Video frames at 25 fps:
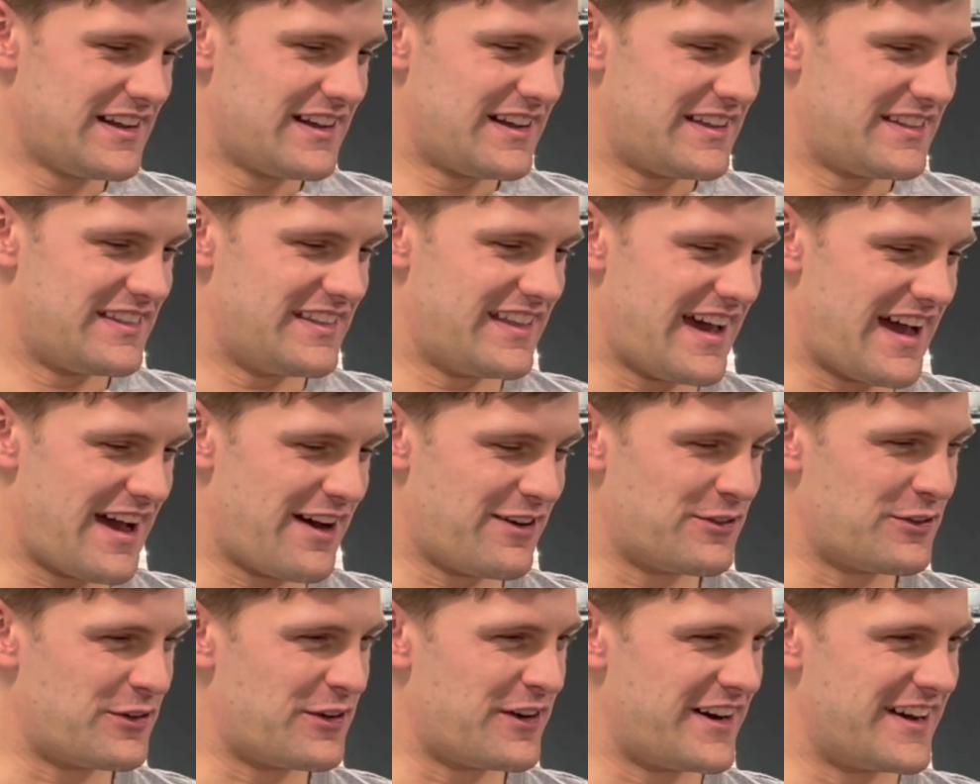
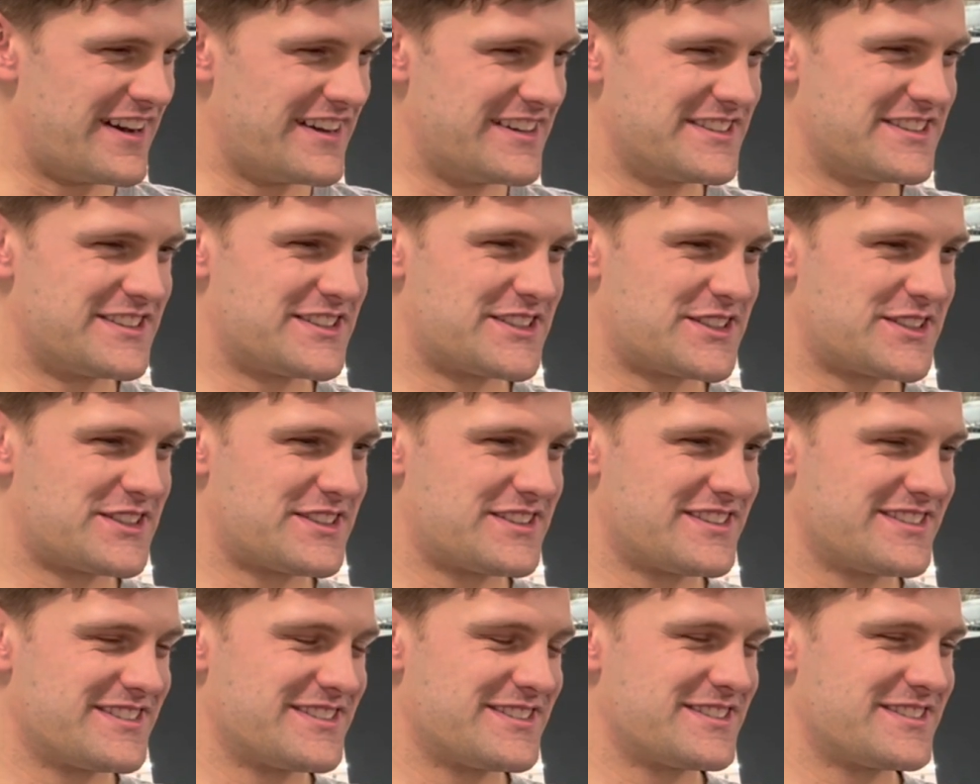That
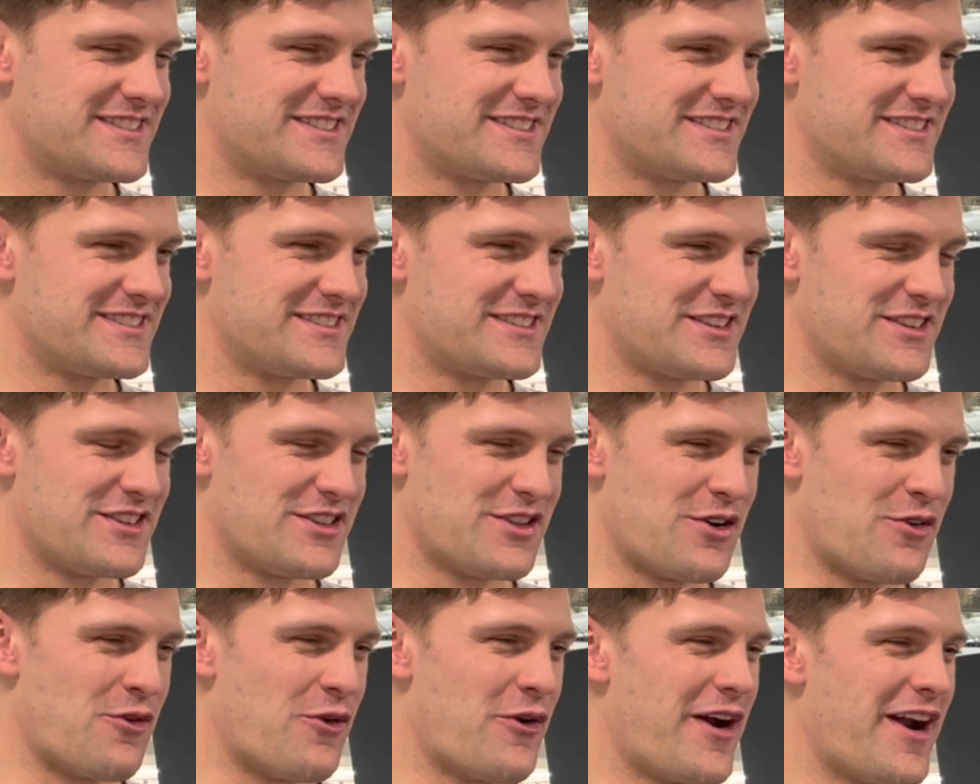was
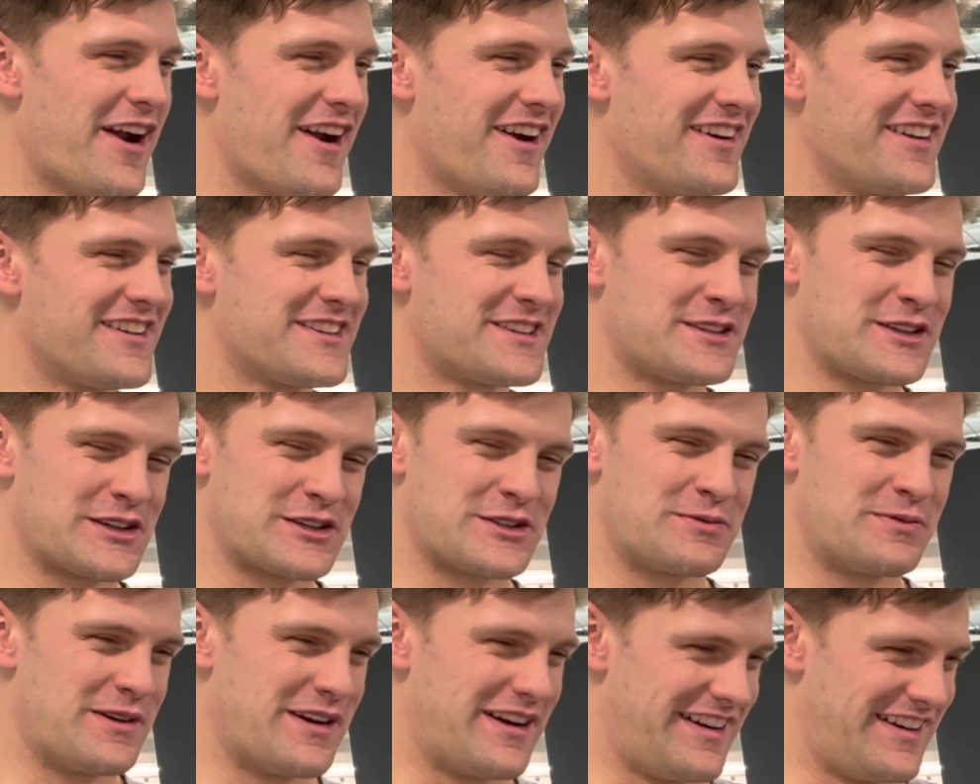the weirdest
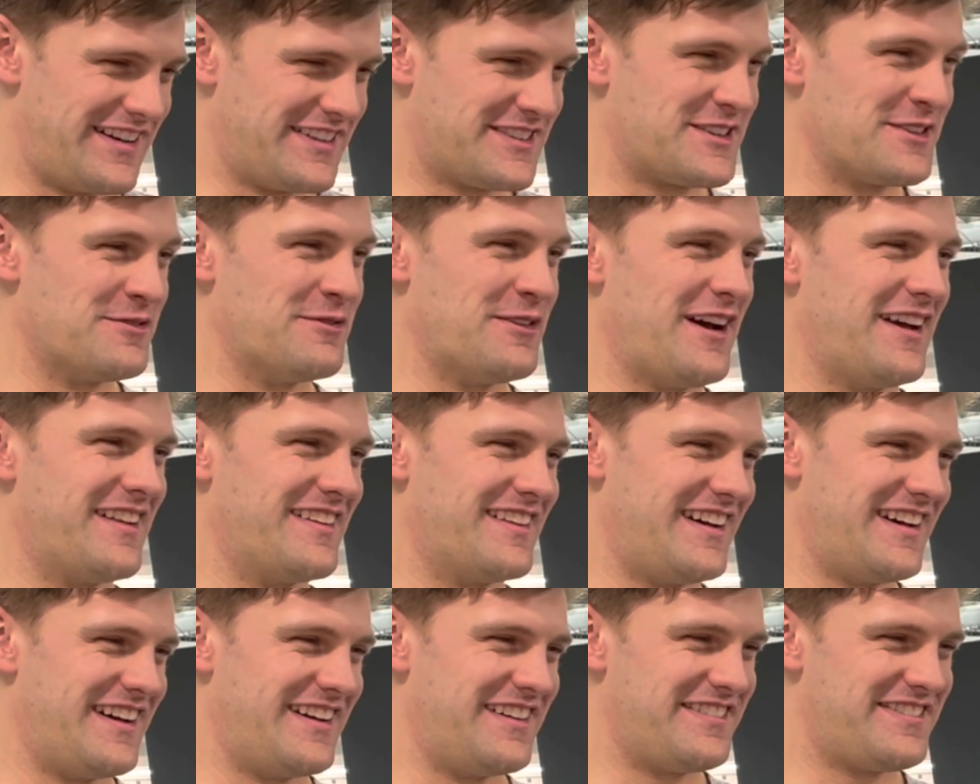experience of my
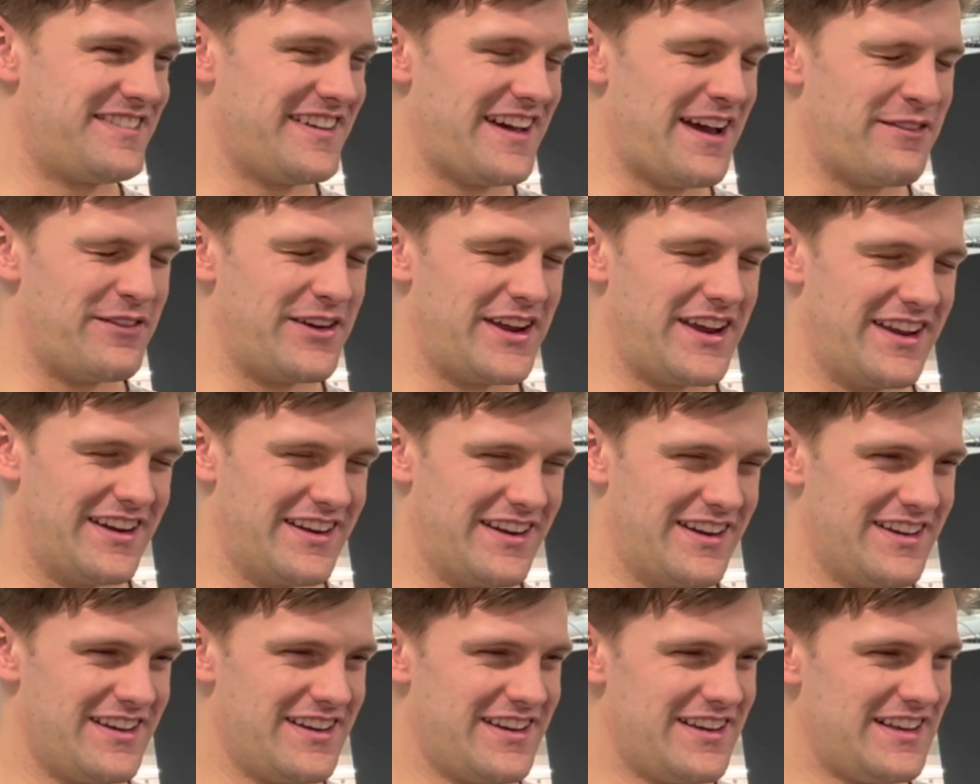life. I
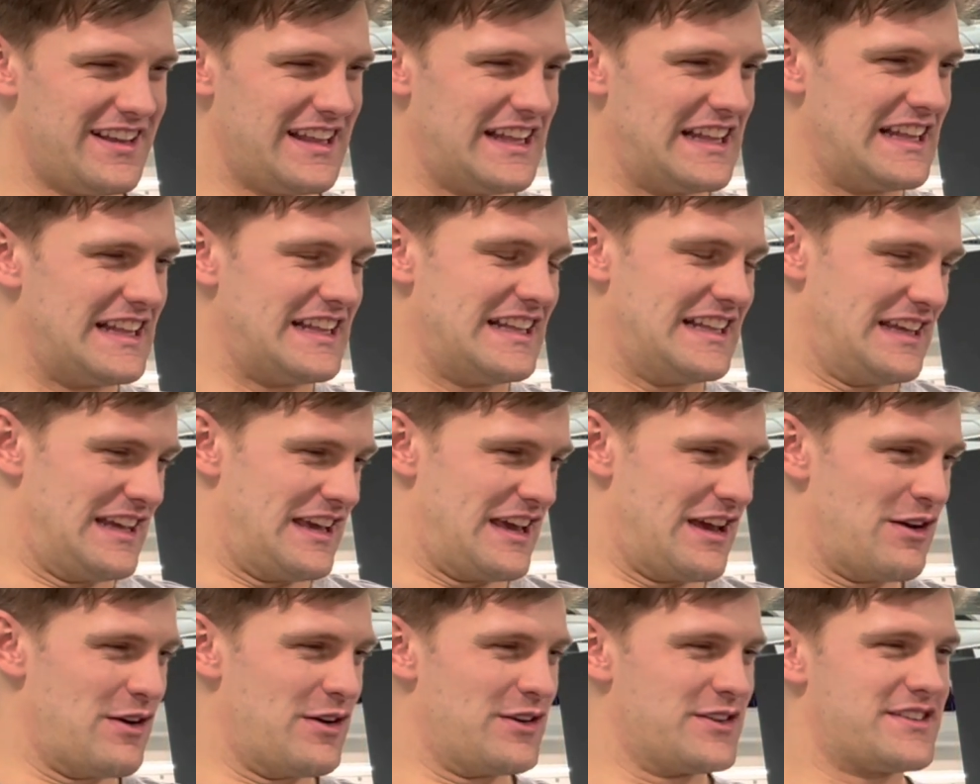mean,
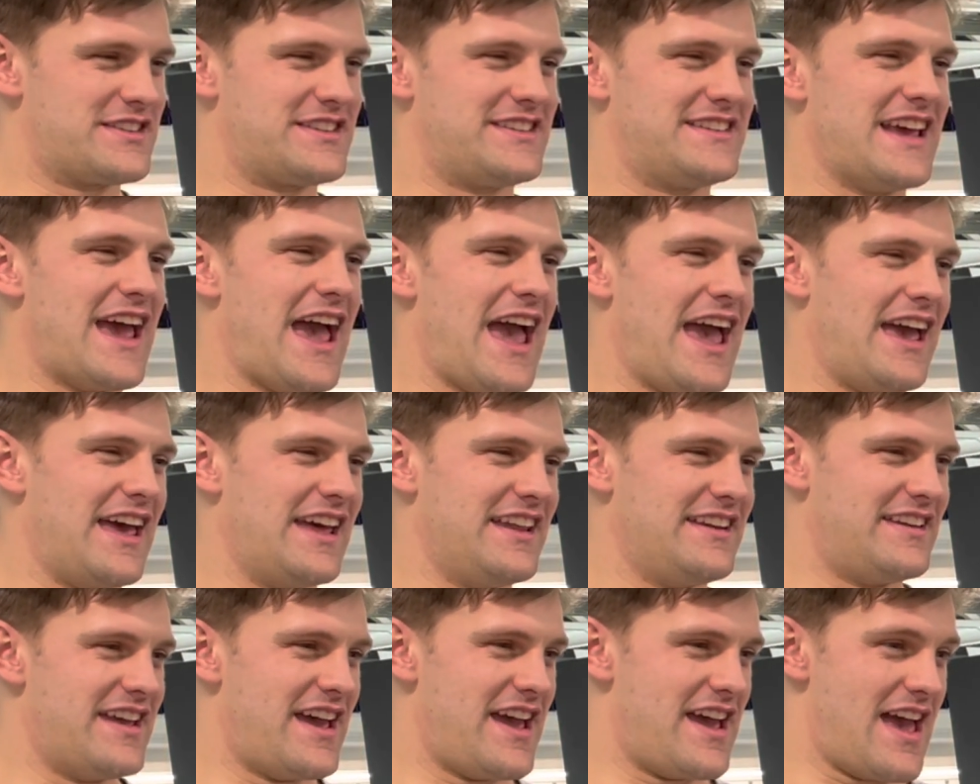it was
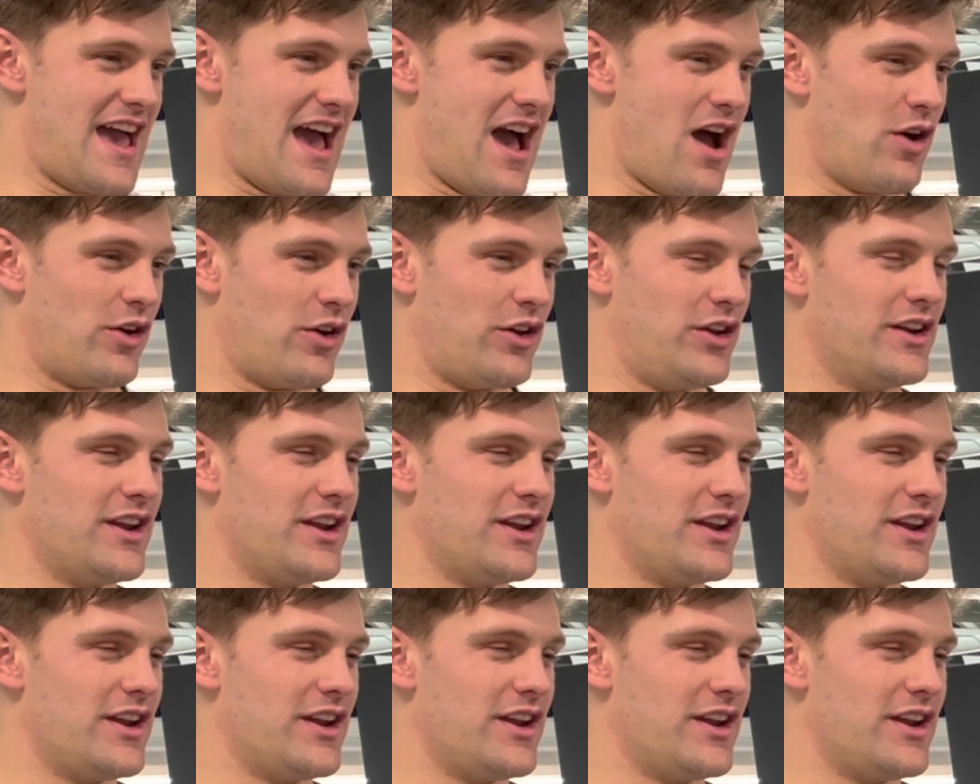day in, day out.